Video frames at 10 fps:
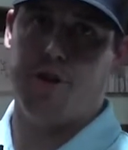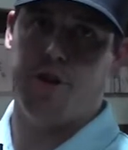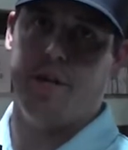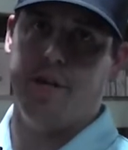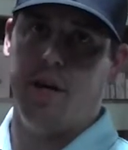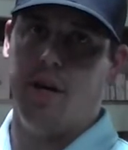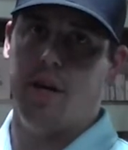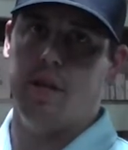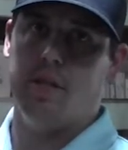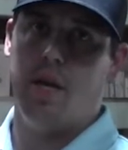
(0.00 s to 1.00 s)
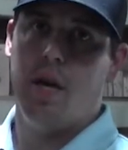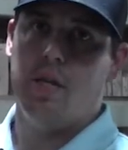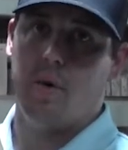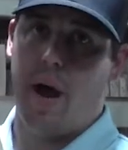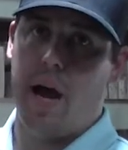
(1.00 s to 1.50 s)
$13.
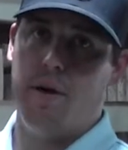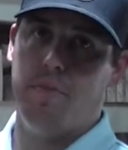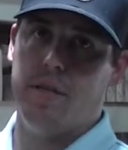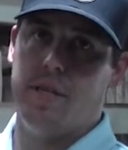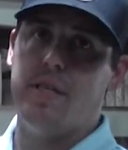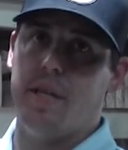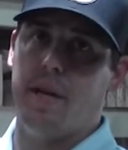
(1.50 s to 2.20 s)
So how much is it